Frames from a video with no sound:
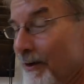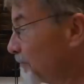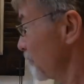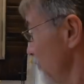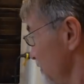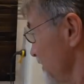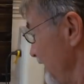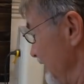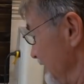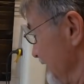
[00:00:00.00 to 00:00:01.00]
on both
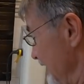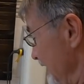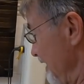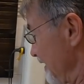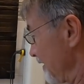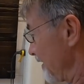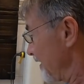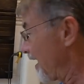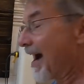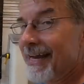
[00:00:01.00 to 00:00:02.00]
sides.
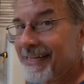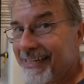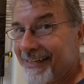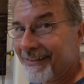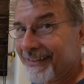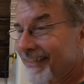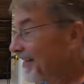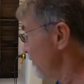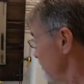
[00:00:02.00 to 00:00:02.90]
Uh, ideally,